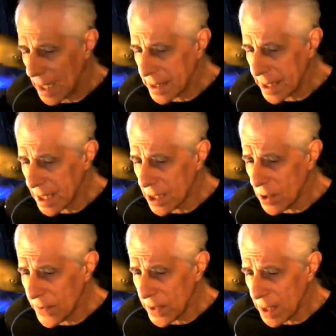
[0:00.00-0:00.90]
had
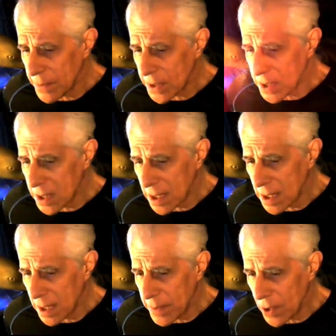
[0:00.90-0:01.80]
taken over the
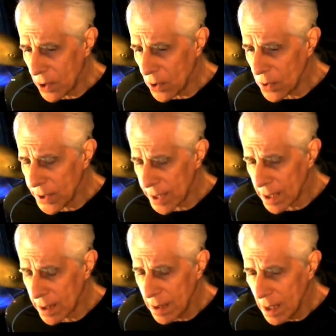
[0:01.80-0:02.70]
embassy and had been
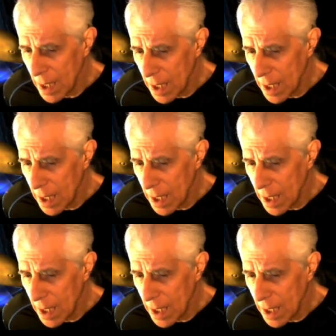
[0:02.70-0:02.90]
holding